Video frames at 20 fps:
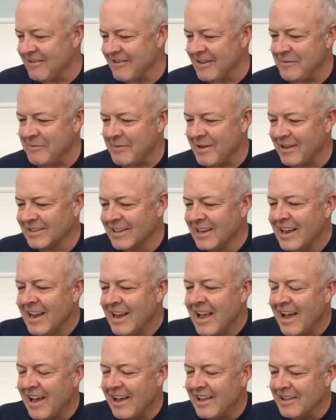emails.
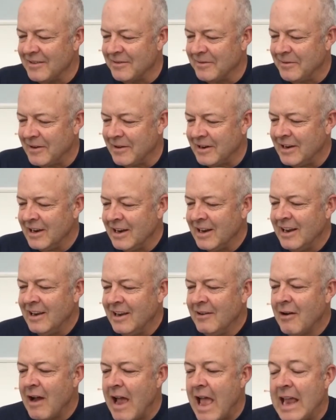They're fun.
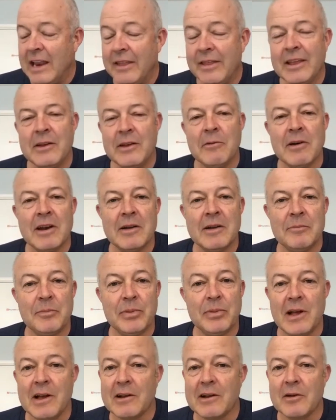Anything you want to
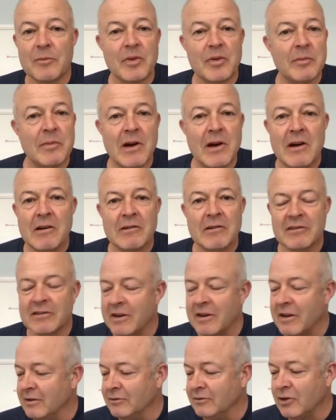plug or promote
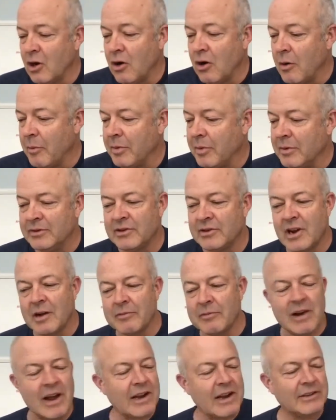or open
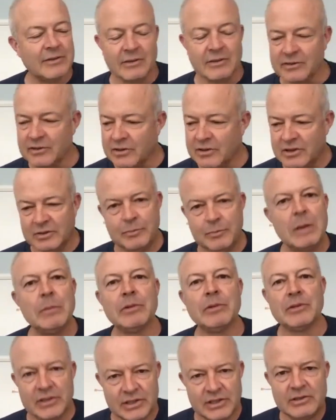job recs, or should
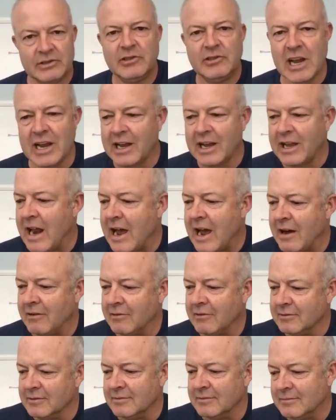people just check it
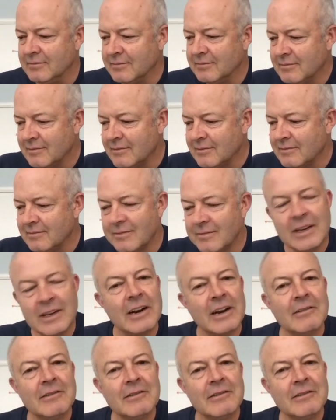out and, you know?